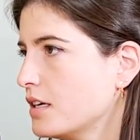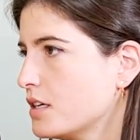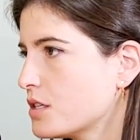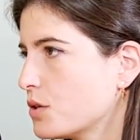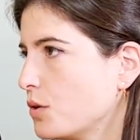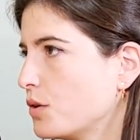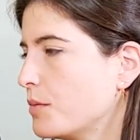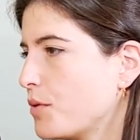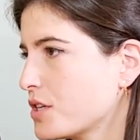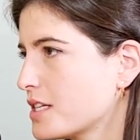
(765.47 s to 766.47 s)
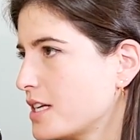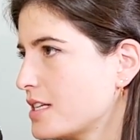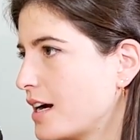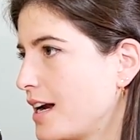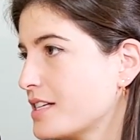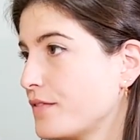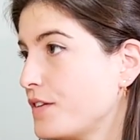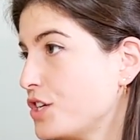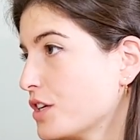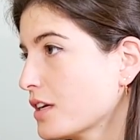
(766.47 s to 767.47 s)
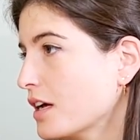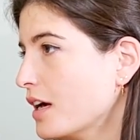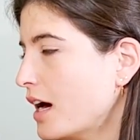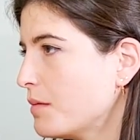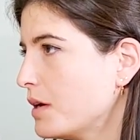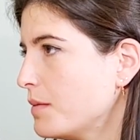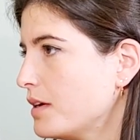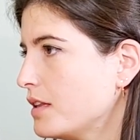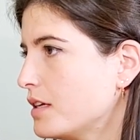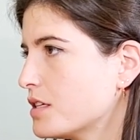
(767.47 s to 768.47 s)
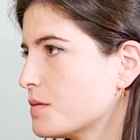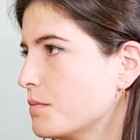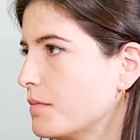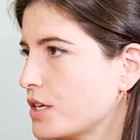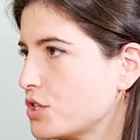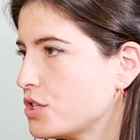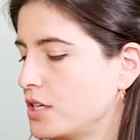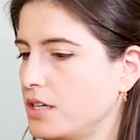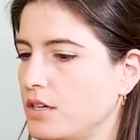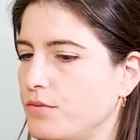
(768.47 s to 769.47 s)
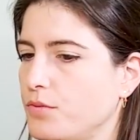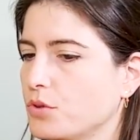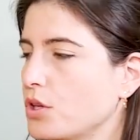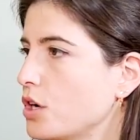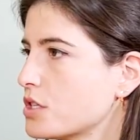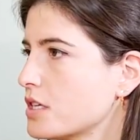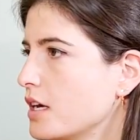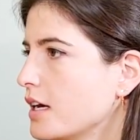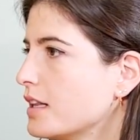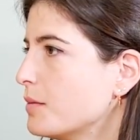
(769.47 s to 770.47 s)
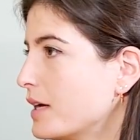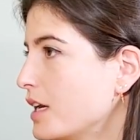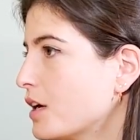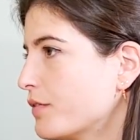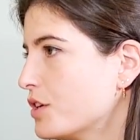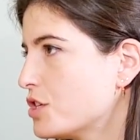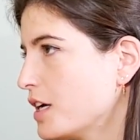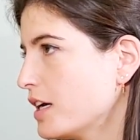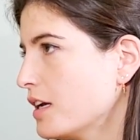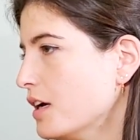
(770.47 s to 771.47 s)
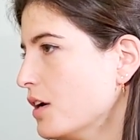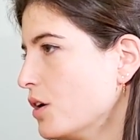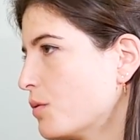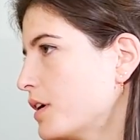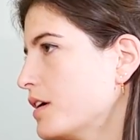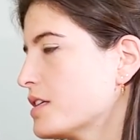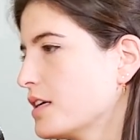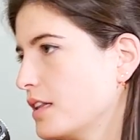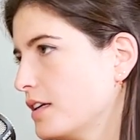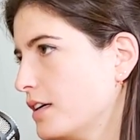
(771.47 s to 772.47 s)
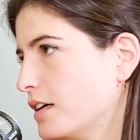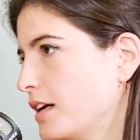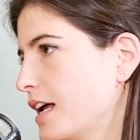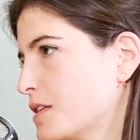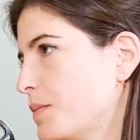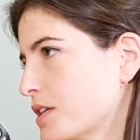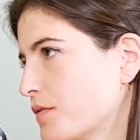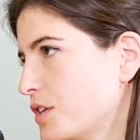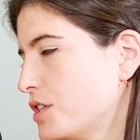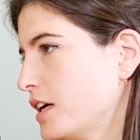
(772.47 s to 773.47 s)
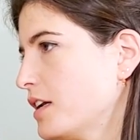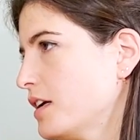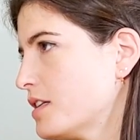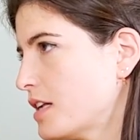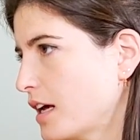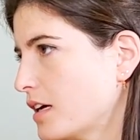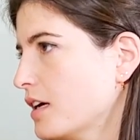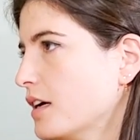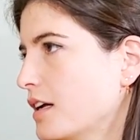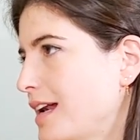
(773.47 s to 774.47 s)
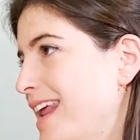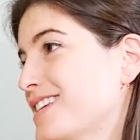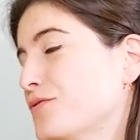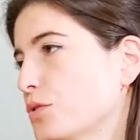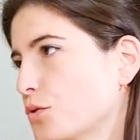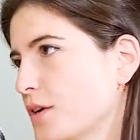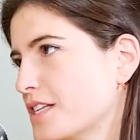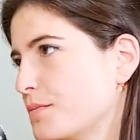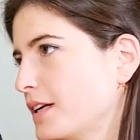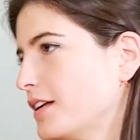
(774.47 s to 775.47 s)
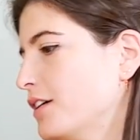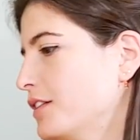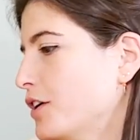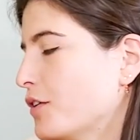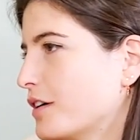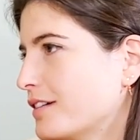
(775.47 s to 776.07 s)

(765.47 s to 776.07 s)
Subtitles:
so the processes are less efficient, and maybe there's much food loss in the beginning of the chain, whereas in the last parts of the chain it's like less food waste. But on the